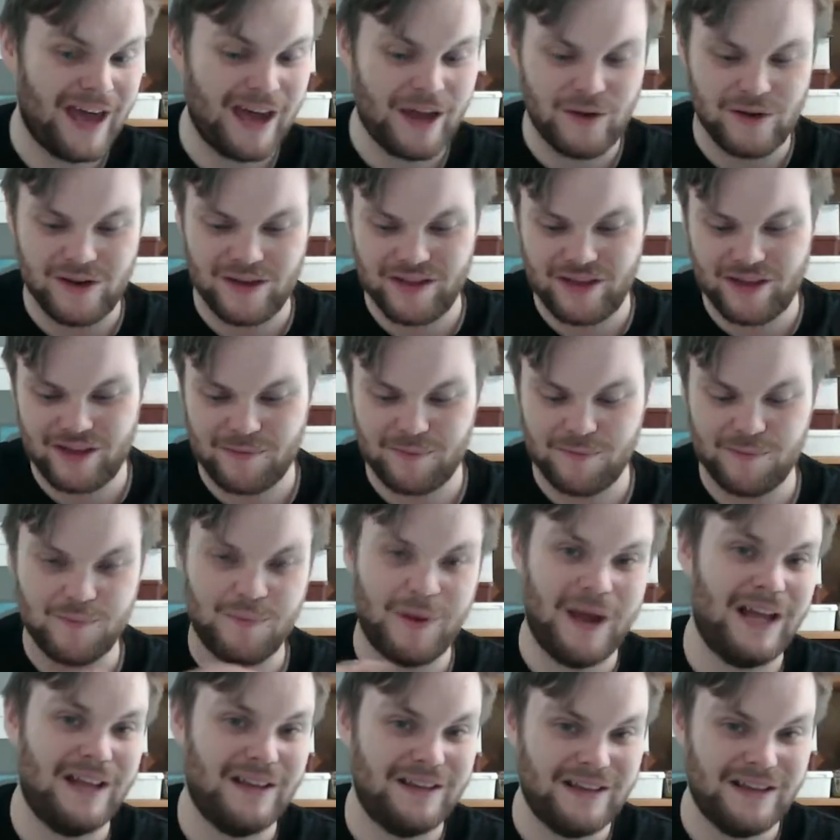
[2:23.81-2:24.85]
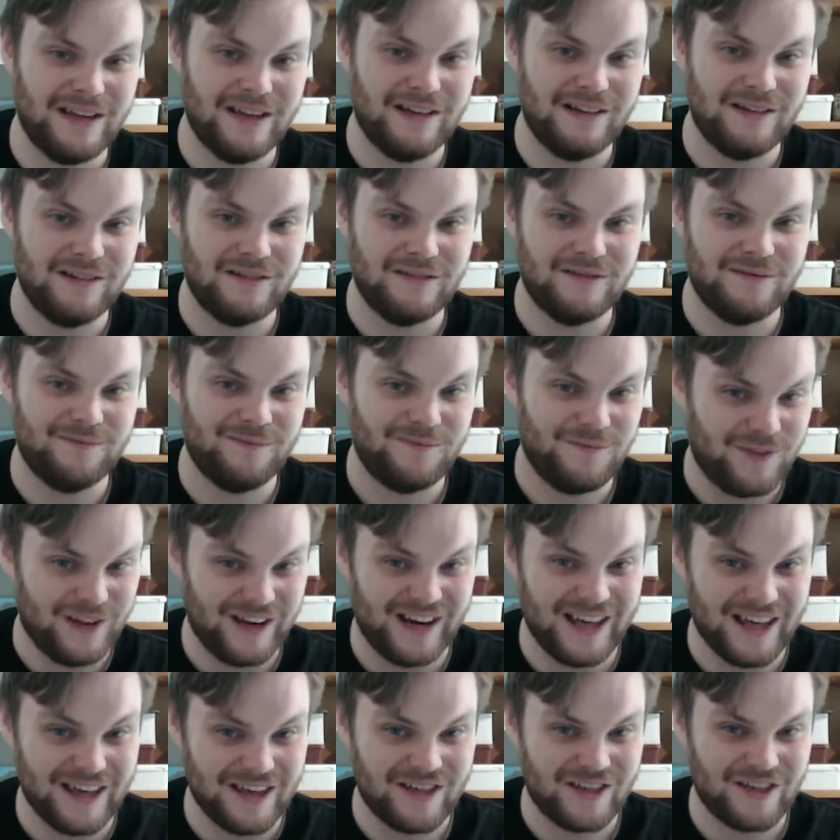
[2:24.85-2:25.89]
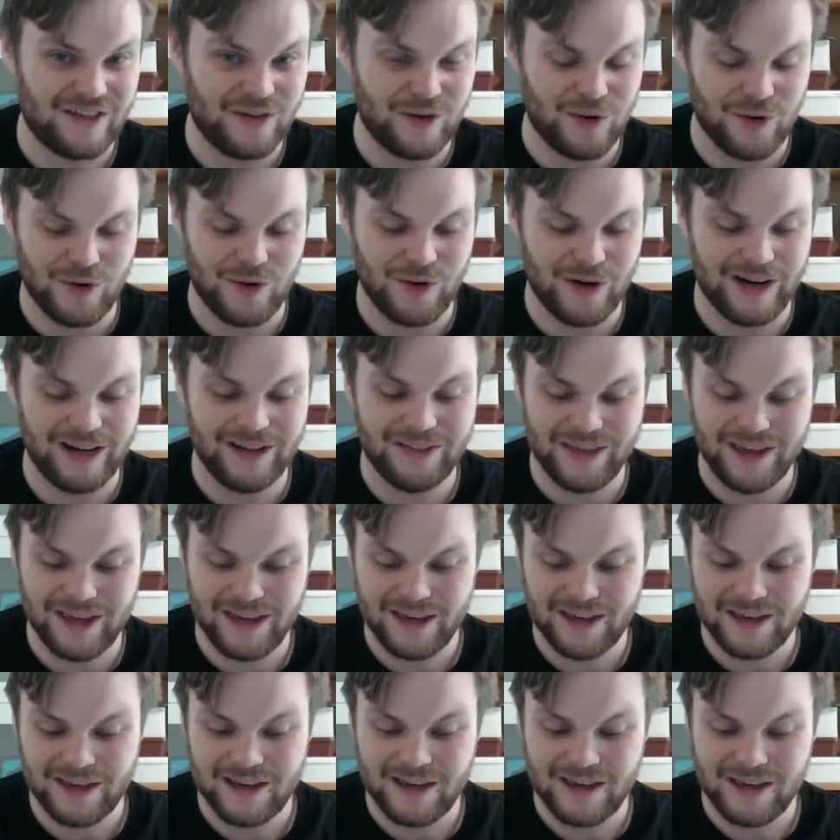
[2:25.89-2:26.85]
You can just paint it finished or anything.